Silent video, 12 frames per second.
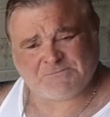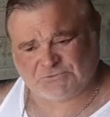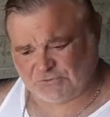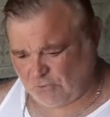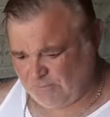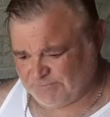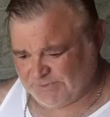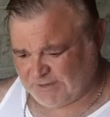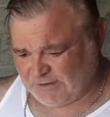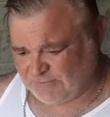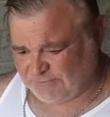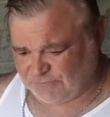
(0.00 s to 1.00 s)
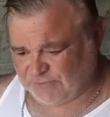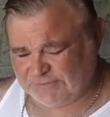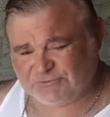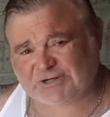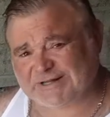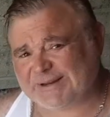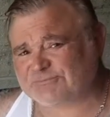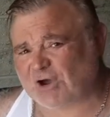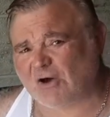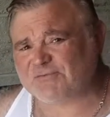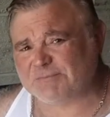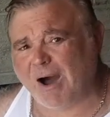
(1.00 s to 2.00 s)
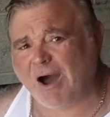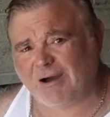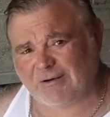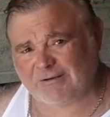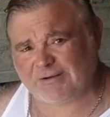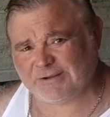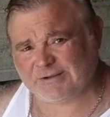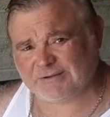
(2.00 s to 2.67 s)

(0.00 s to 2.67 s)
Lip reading: So leave the clamps off your bar.